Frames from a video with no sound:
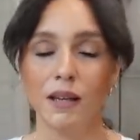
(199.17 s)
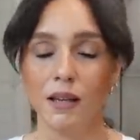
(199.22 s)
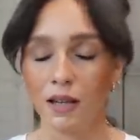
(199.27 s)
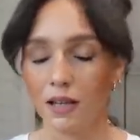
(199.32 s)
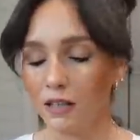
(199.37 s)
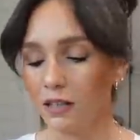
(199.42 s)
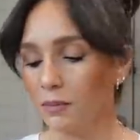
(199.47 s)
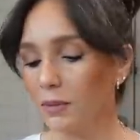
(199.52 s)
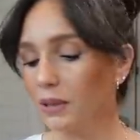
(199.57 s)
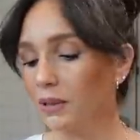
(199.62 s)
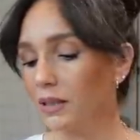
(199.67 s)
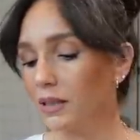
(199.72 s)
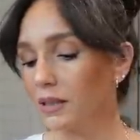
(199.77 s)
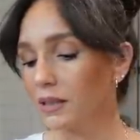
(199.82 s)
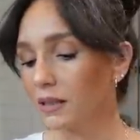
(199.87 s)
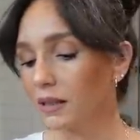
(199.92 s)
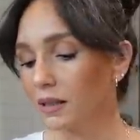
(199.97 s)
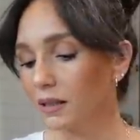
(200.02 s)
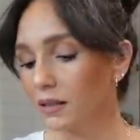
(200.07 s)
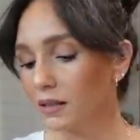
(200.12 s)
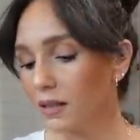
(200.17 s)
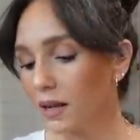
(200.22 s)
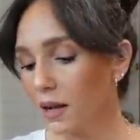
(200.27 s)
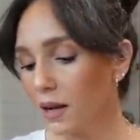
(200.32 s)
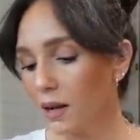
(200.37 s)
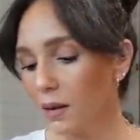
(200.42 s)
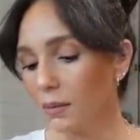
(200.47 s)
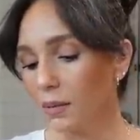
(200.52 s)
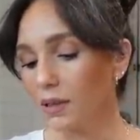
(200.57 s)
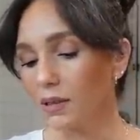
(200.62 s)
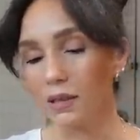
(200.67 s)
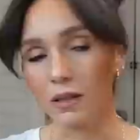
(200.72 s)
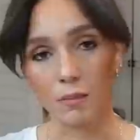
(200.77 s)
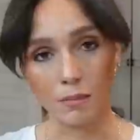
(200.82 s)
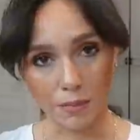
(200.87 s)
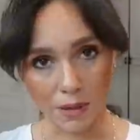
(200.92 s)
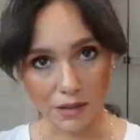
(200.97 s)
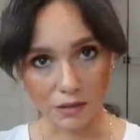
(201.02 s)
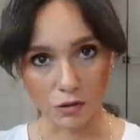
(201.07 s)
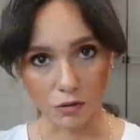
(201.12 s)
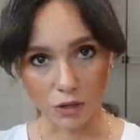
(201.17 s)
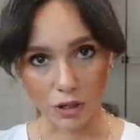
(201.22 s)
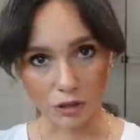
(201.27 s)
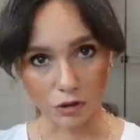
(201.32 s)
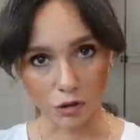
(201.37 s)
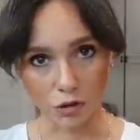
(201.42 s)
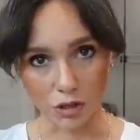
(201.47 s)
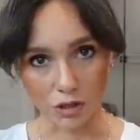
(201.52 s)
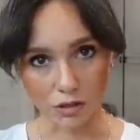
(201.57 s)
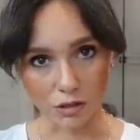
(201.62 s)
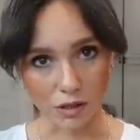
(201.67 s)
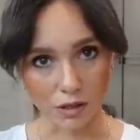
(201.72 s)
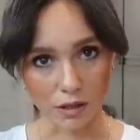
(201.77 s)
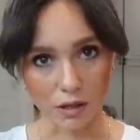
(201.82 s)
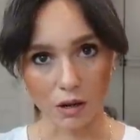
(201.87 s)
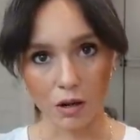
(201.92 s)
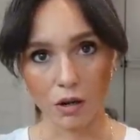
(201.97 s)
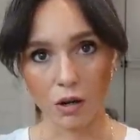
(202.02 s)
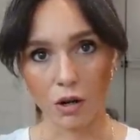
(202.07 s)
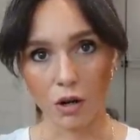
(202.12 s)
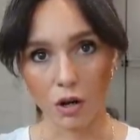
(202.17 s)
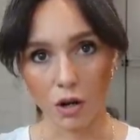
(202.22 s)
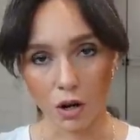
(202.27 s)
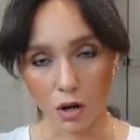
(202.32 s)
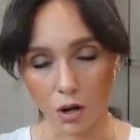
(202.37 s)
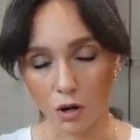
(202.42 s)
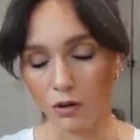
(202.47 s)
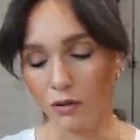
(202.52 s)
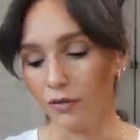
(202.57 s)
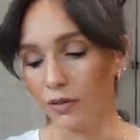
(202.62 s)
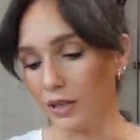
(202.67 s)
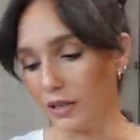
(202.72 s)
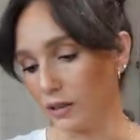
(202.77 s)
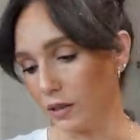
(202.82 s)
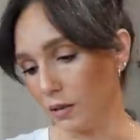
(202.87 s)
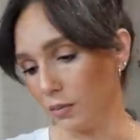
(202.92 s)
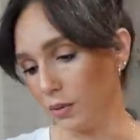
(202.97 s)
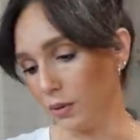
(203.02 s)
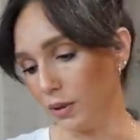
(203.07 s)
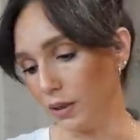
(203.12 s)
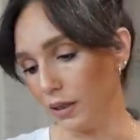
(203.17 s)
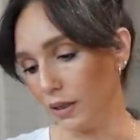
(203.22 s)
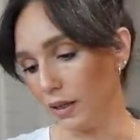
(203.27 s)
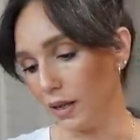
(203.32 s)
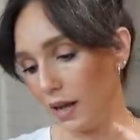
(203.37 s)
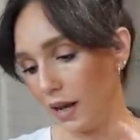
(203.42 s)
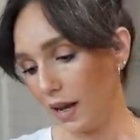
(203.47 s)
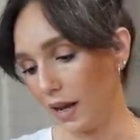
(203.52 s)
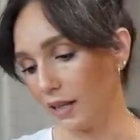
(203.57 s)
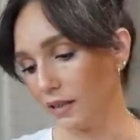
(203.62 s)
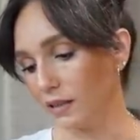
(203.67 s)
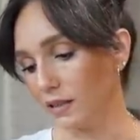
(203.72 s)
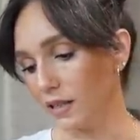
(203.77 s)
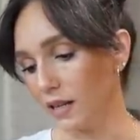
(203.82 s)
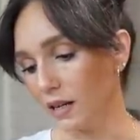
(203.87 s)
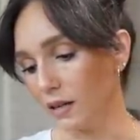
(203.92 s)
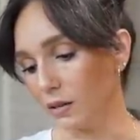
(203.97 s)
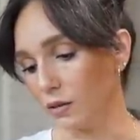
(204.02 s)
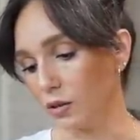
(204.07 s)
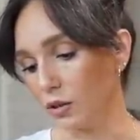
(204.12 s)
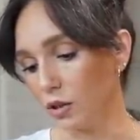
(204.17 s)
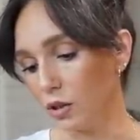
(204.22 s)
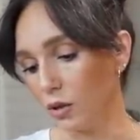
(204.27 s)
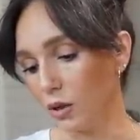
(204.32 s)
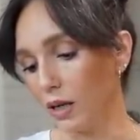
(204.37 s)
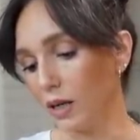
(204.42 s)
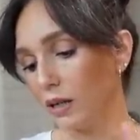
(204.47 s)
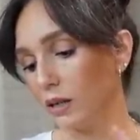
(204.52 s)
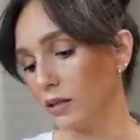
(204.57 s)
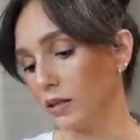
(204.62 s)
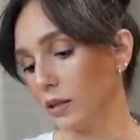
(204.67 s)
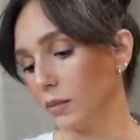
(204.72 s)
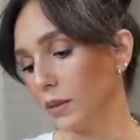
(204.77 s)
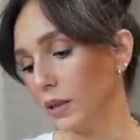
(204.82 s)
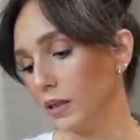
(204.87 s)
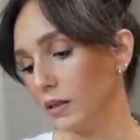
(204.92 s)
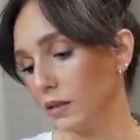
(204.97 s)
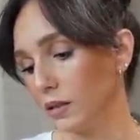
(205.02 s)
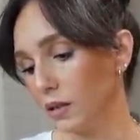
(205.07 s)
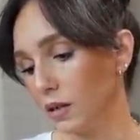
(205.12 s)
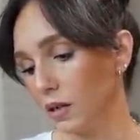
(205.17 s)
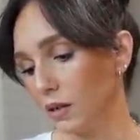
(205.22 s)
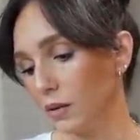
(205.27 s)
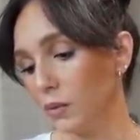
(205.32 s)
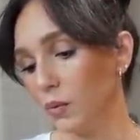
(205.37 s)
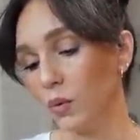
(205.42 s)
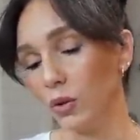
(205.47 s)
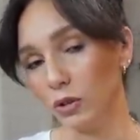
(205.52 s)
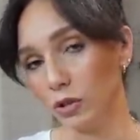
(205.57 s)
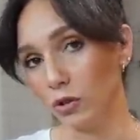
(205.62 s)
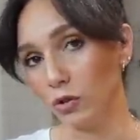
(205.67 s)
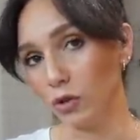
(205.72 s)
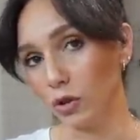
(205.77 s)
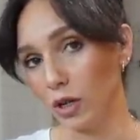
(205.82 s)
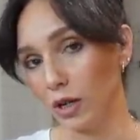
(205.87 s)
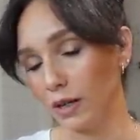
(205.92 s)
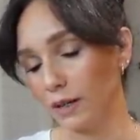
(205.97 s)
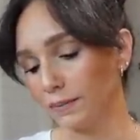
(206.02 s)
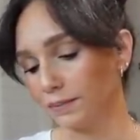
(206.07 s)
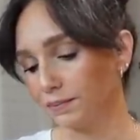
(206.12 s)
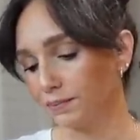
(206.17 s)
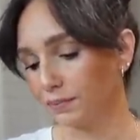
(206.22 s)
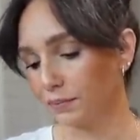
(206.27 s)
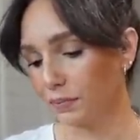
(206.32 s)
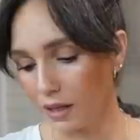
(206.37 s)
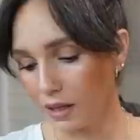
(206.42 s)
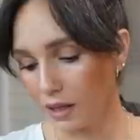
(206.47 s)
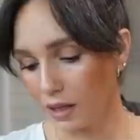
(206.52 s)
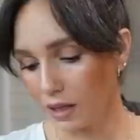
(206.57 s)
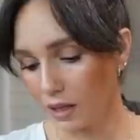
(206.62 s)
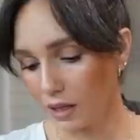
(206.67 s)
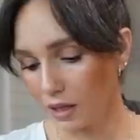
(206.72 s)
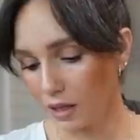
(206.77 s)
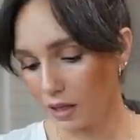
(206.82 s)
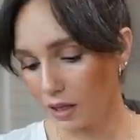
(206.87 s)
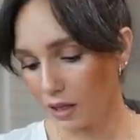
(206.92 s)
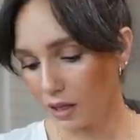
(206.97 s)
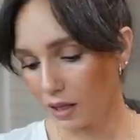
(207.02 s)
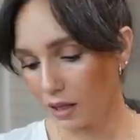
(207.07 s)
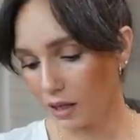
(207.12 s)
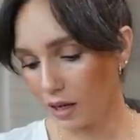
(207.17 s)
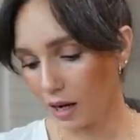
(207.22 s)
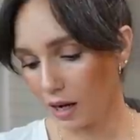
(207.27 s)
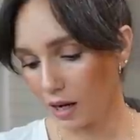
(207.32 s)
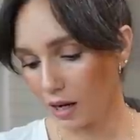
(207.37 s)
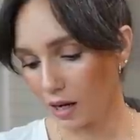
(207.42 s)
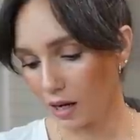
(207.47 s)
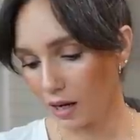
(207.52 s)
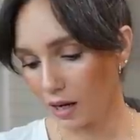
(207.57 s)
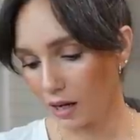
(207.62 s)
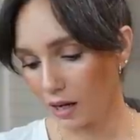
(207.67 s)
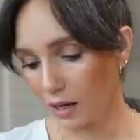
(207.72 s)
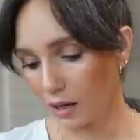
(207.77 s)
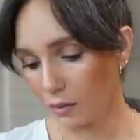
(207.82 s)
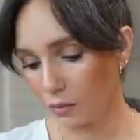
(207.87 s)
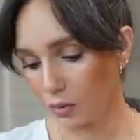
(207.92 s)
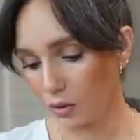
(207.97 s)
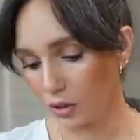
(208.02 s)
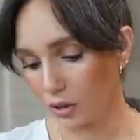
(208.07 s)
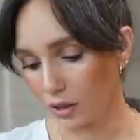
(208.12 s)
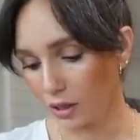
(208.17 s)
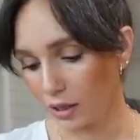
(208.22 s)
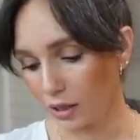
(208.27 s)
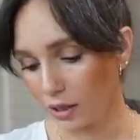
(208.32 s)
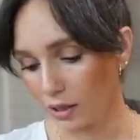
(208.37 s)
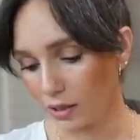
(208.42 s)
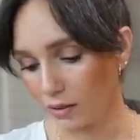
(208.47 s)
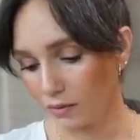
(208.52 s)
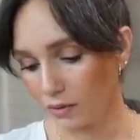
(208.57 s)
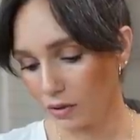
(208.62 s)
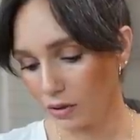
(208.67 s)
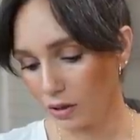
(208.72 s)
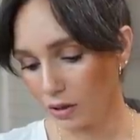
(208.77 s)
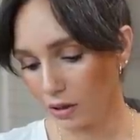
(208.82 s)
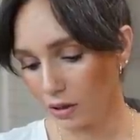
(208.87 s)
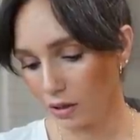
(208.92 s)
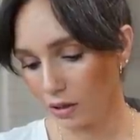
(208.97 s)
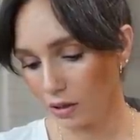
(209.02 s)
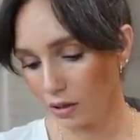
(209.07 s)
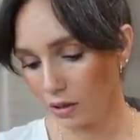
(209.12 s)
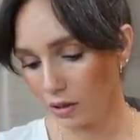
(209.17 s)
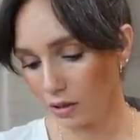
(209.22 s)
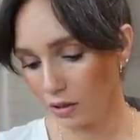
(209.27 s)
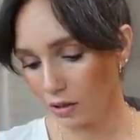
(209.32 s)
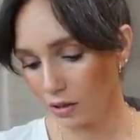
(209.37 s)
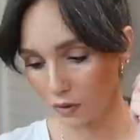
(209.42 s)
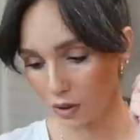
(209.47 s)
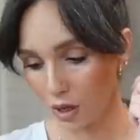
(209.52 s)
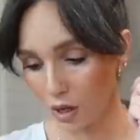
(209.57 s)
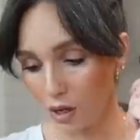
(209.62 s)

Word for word: It's Melissa's, but it's the best ranch dressing on the face of the planet. Hands down, you cannot tell me it's not once you try it. Then I, what did I eat after that?